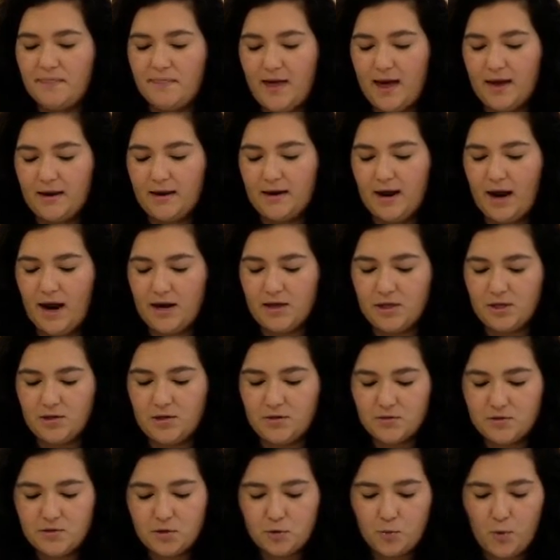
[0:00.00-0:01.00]
that I
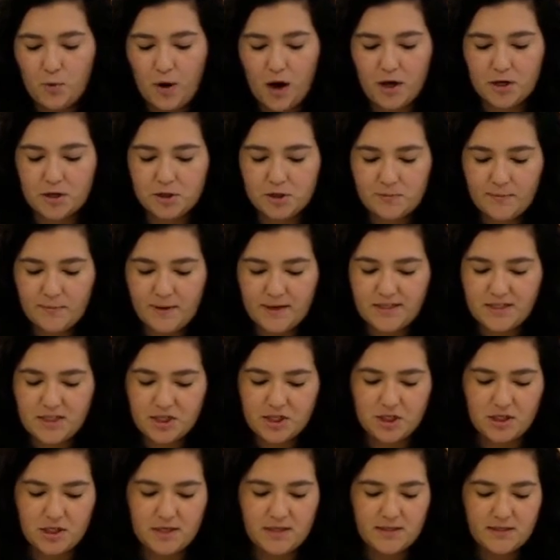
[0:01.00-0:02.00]
used to wash my
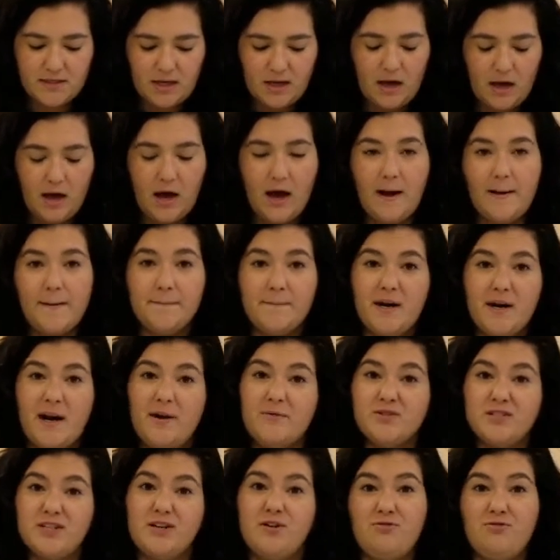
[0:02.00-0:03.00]
dishes, but I
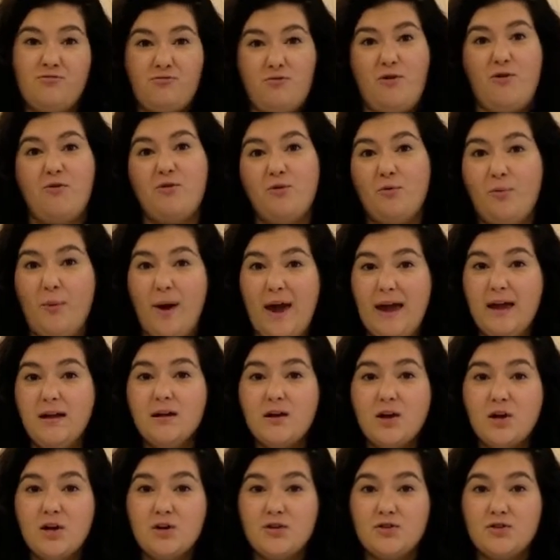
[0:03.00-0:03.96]
was going to throw it away.